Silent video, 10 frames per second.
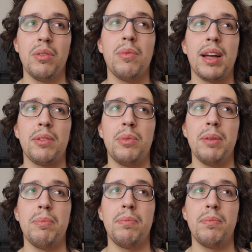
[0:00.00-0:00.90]
what
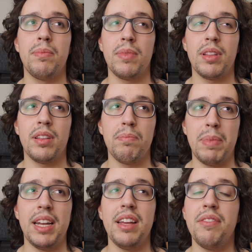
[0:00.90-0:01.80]
we
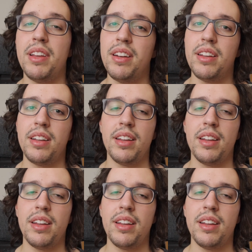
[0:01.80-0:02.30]
believe in,